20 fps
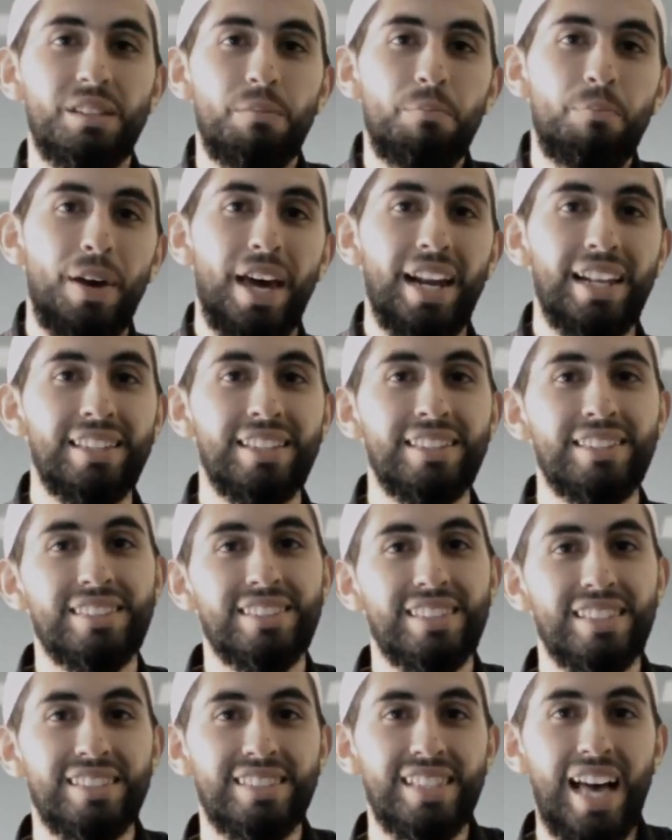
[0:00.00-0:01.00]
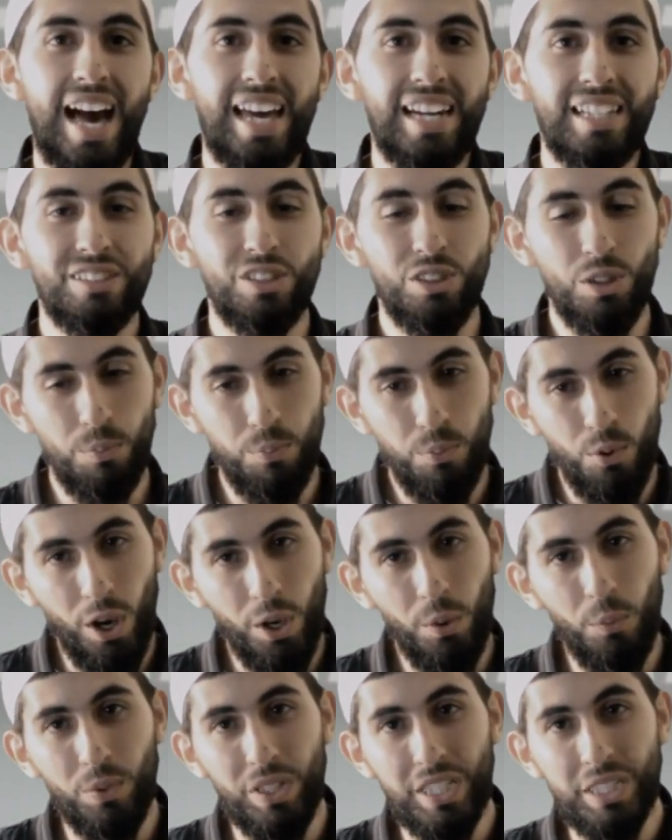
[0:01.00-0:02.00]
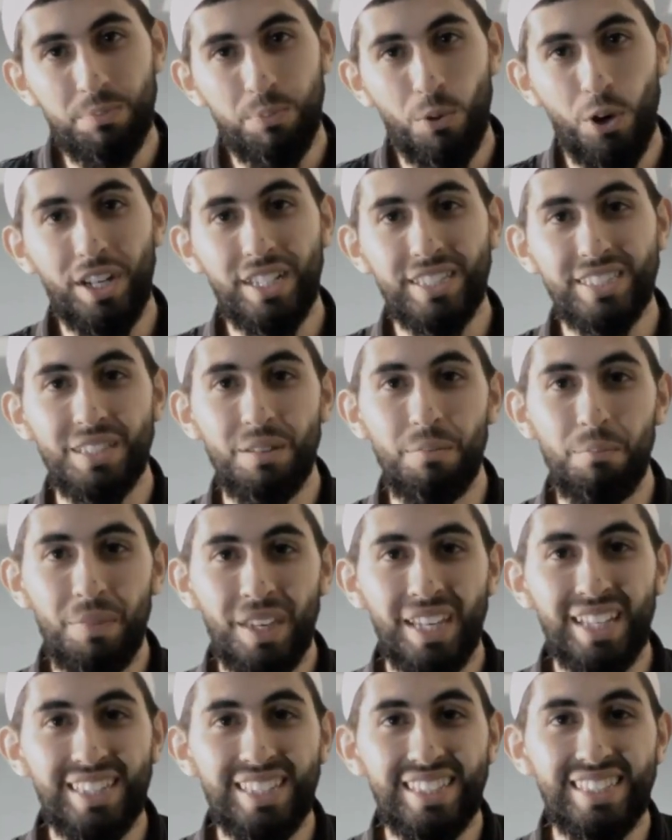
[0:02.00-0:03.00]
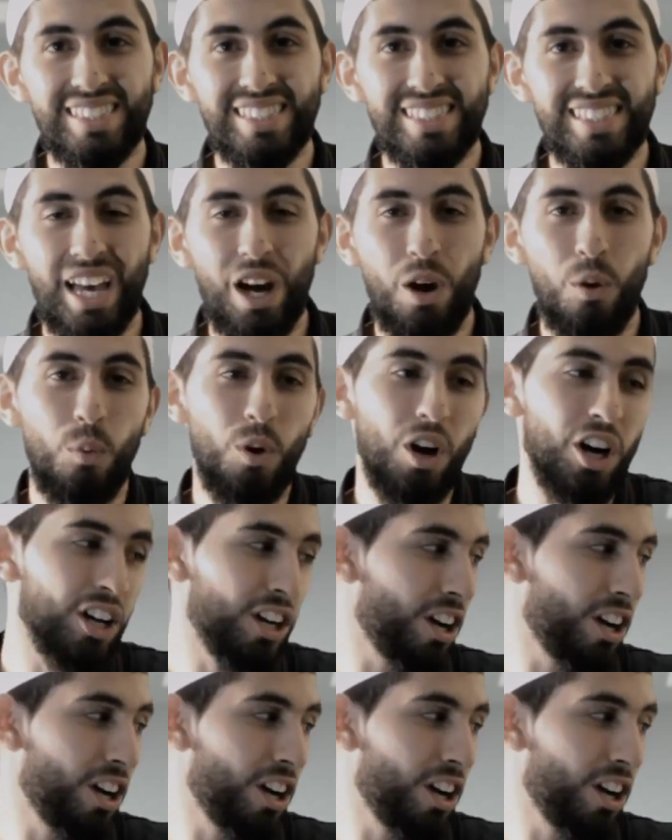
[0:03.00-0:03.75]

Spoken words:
is embedded into society to the point we'll exploit it to merely sell a